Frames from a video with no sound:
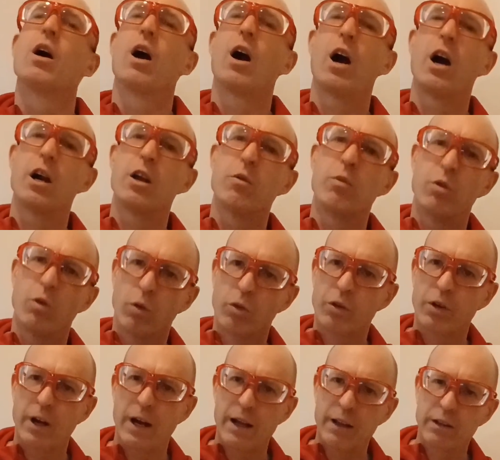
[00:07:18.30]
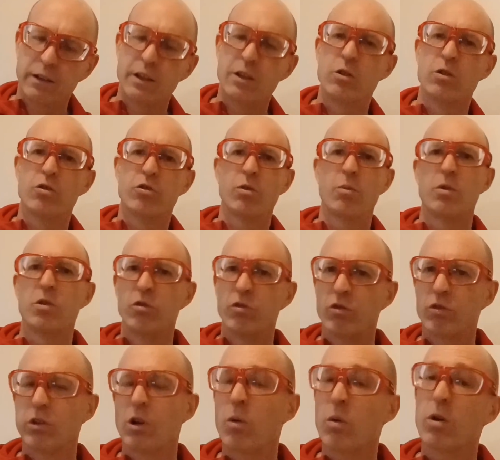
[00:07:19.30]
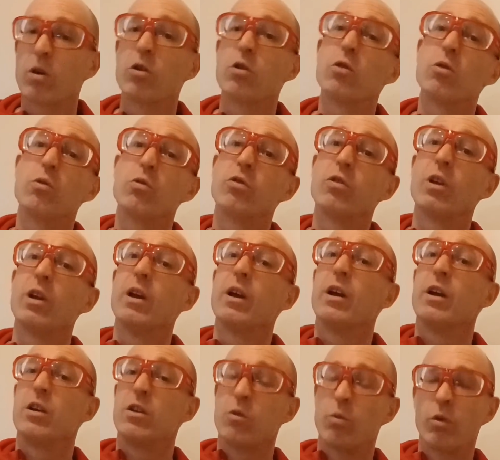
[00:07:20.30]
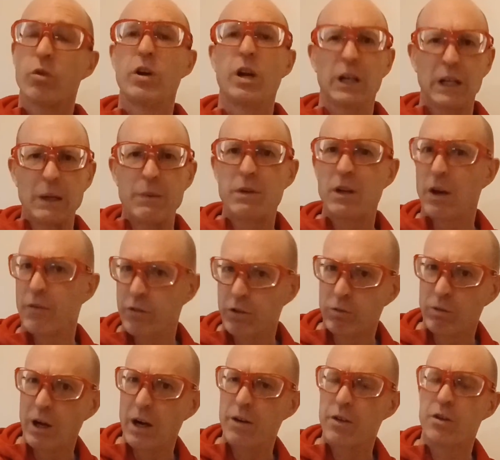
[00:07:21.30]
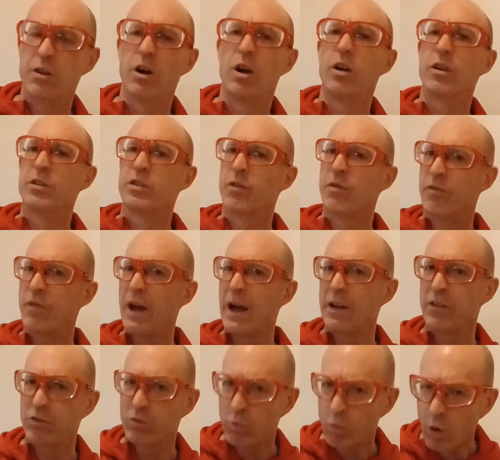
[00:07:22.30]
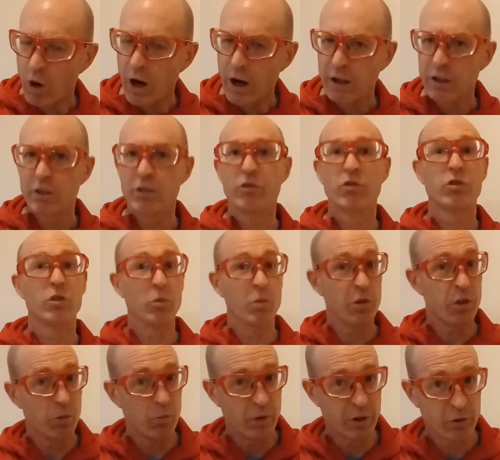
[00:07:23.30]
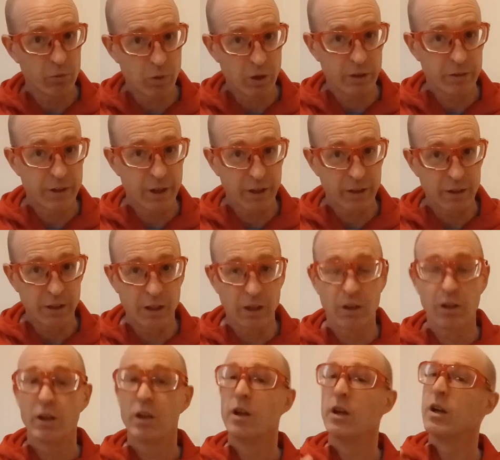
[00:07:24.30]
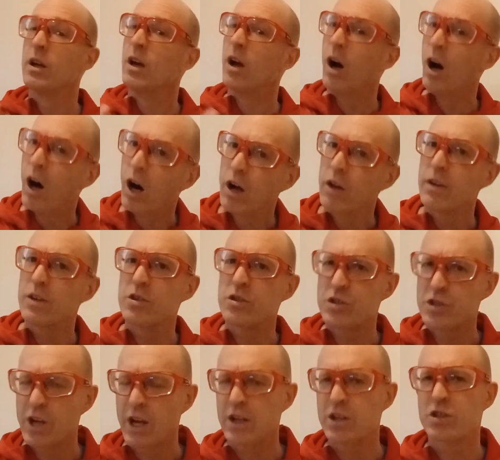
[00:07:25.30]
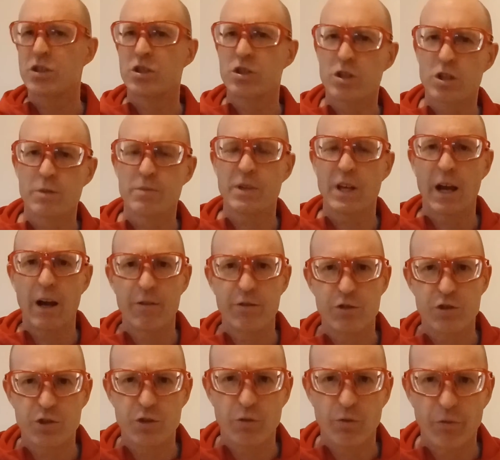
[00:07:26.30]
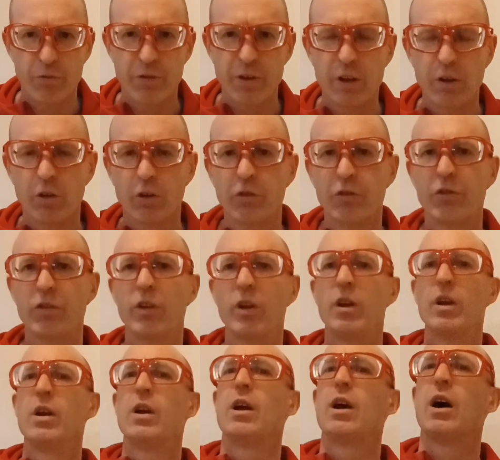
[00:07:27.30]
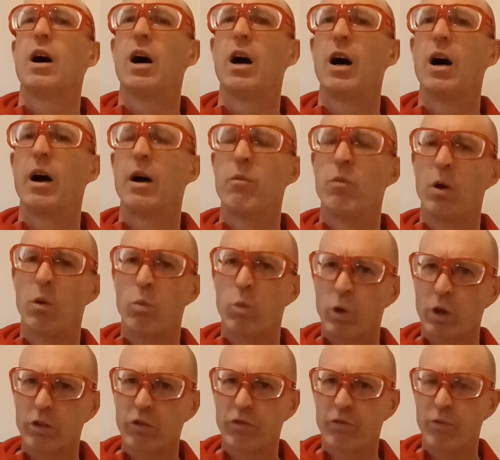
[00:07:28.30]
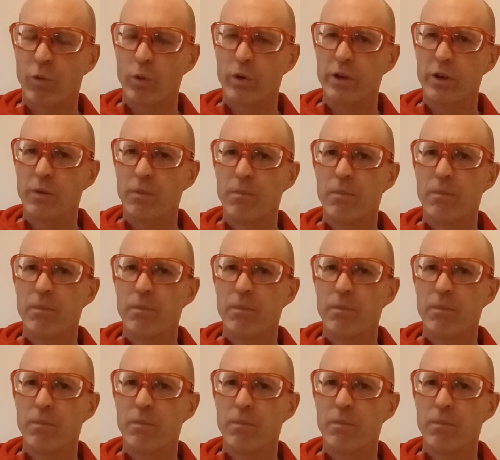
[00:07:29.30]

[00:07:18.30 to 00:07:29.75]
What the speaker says: Are you an older athlete or someone who's slower, who's really not coming off the ground at all? It's a fast walk. Still with the race walk technique. All of this changes in terms of how the shoe feels and what works for you.